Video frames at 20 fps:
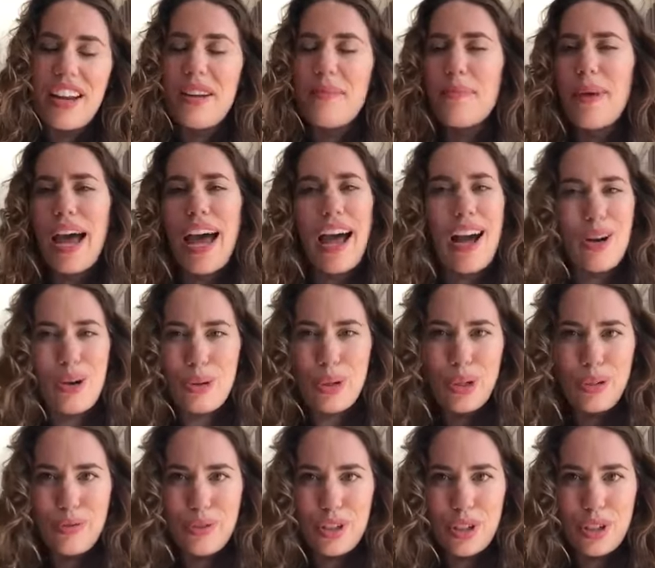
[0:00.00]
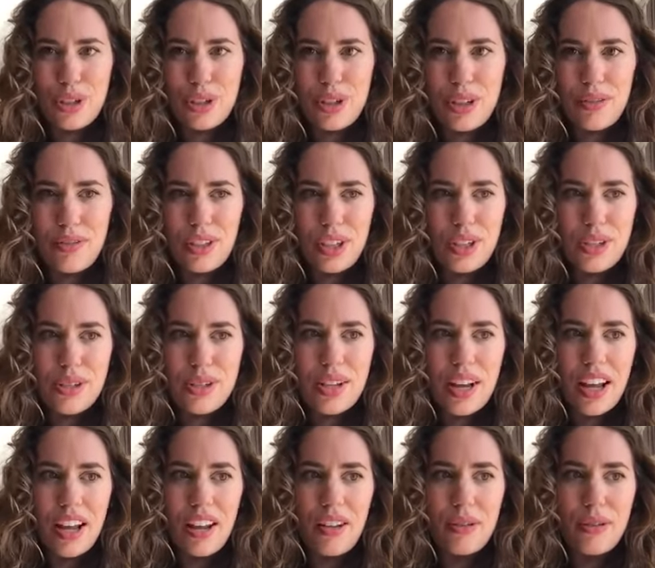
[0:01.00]
and empowered version of
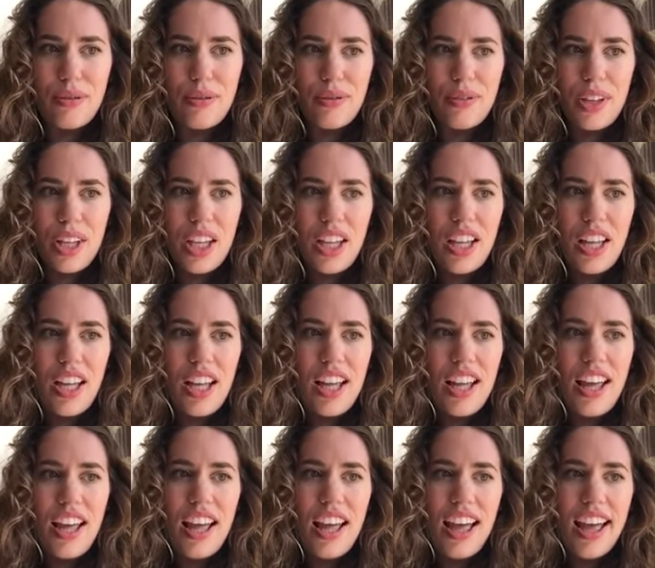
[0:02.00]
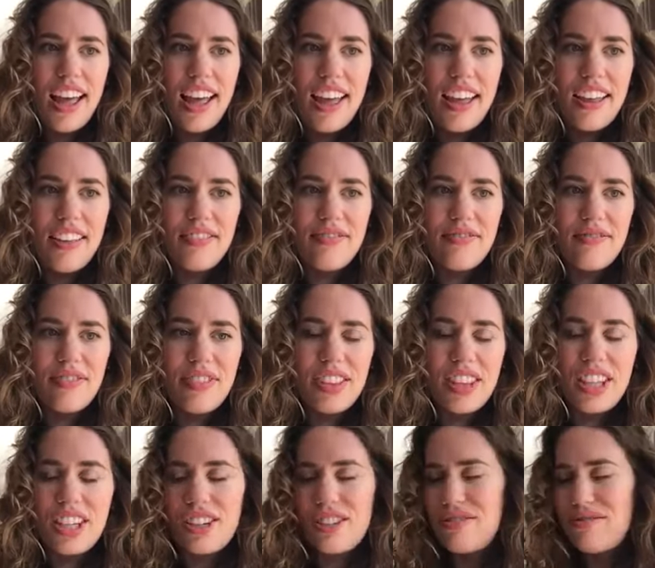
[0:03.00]
yourself. And
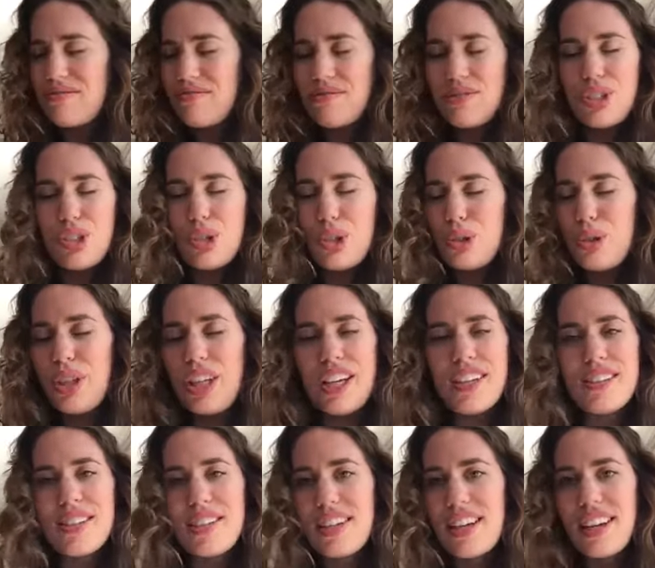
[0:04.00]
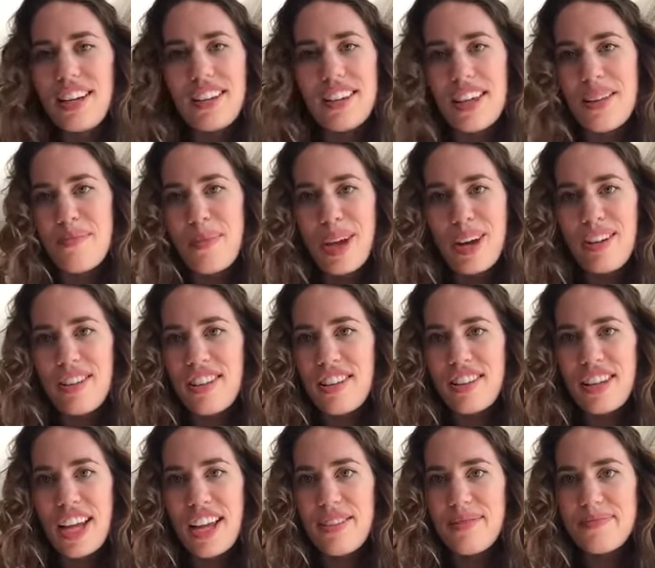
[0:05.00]
there truly isn't anything better
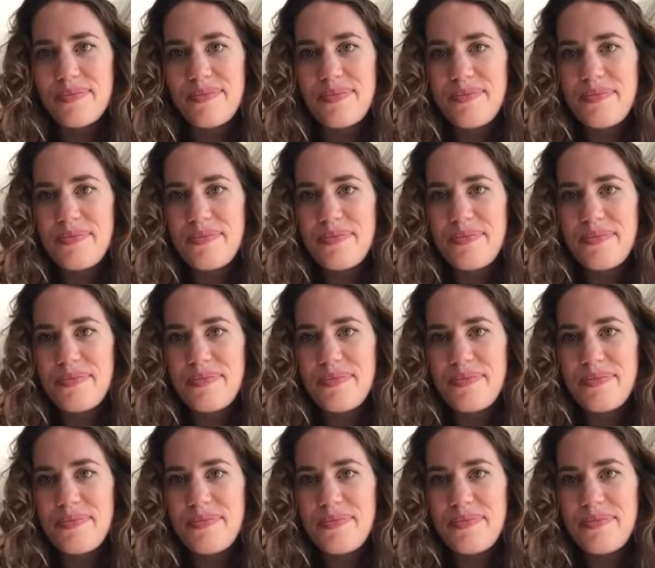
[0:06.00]
than that.